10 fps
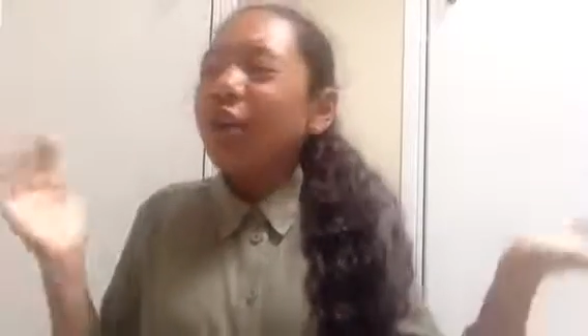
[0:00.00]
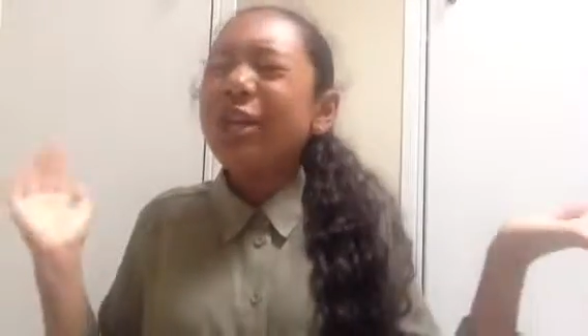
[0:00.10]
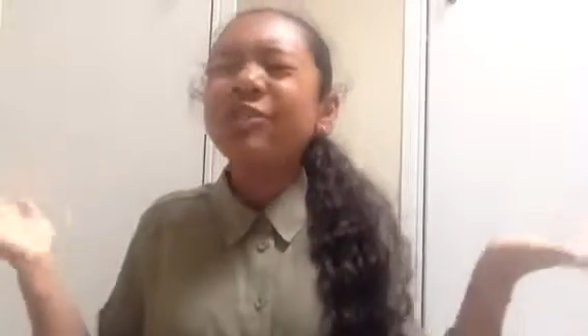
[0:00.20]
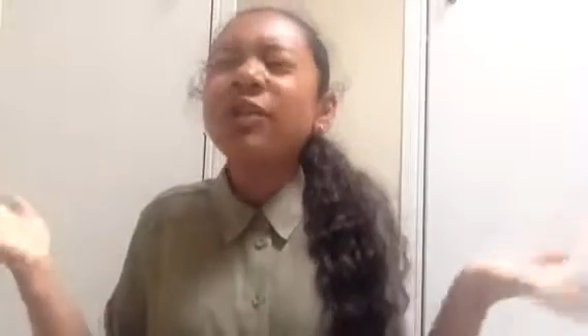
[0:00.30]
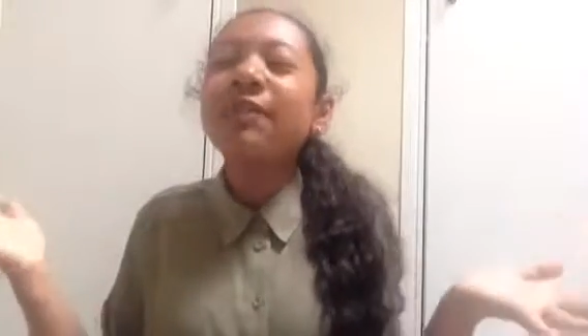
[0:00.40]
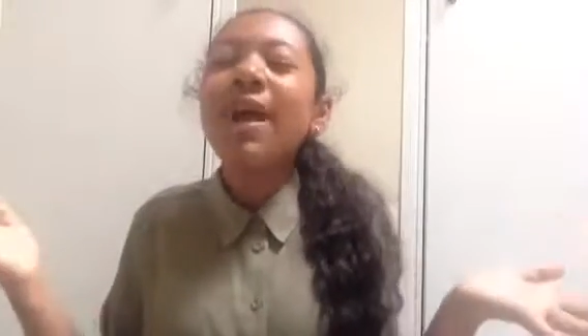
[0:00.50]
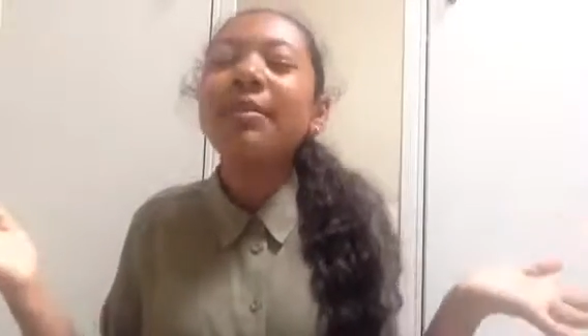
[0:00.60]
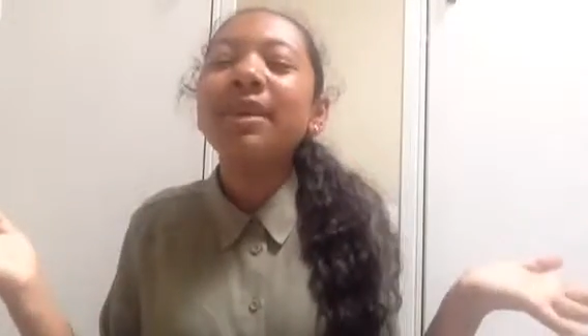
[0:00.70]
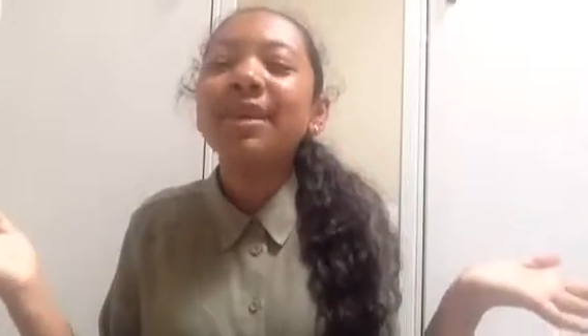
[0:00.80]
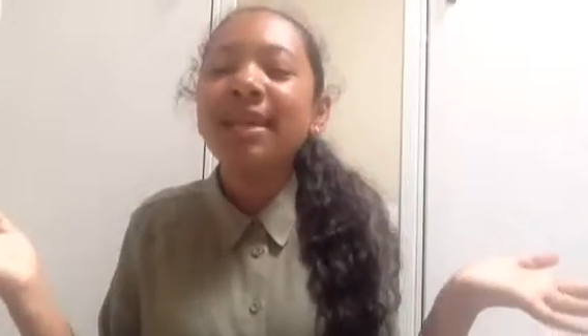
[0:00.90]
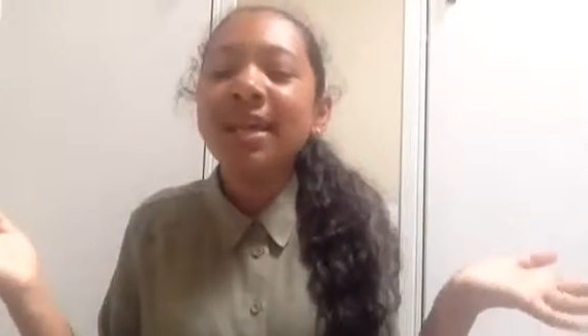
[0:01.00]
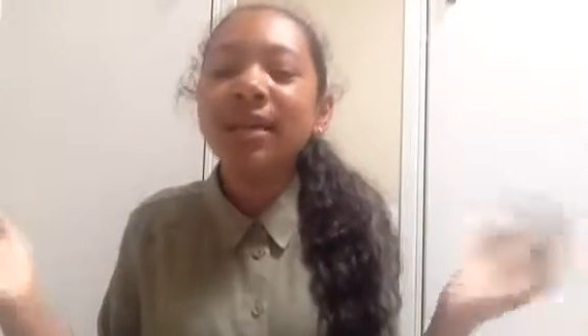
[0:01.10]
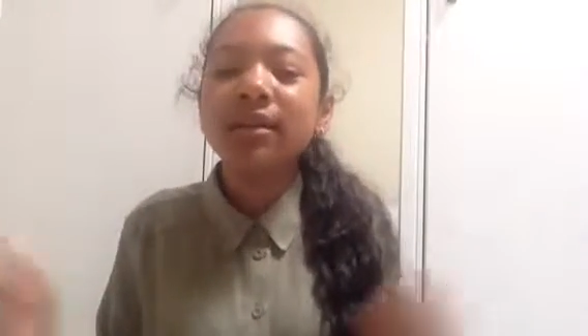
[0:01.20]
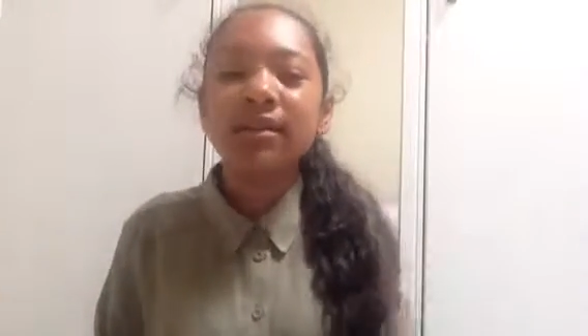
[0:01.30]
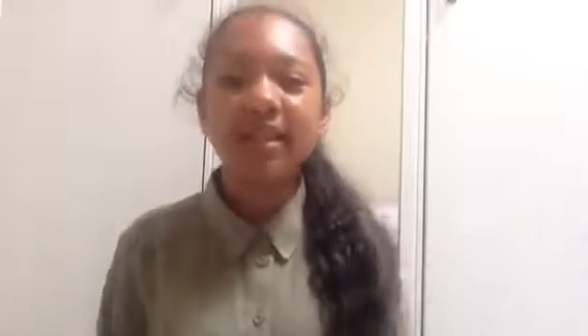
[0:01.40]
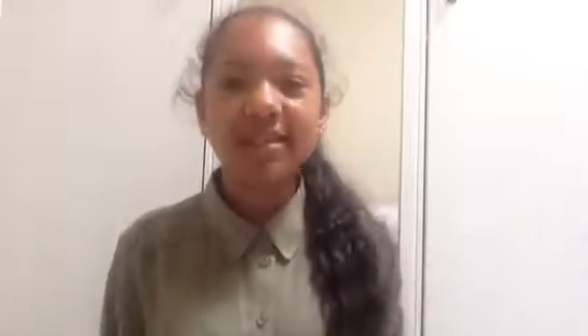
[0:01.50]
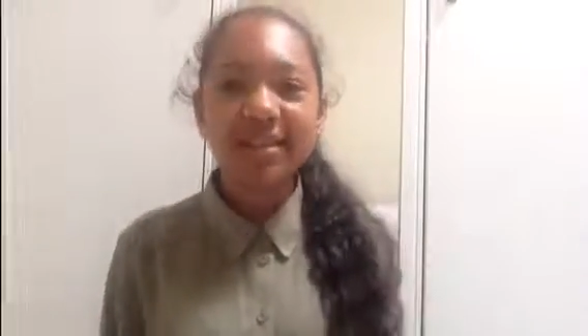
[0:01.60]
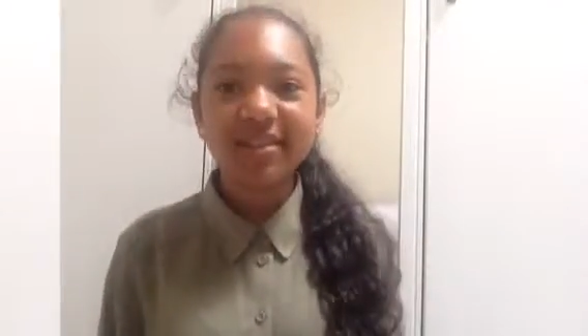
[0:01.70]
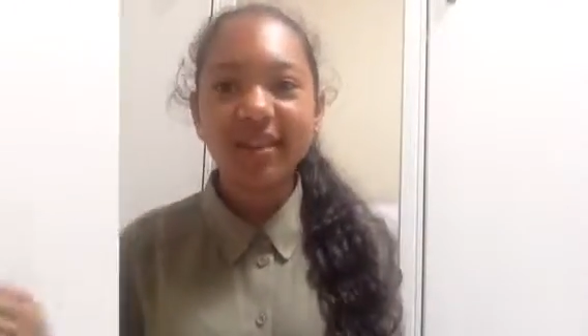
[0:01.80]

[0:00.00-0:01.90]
YouTube family. So let's get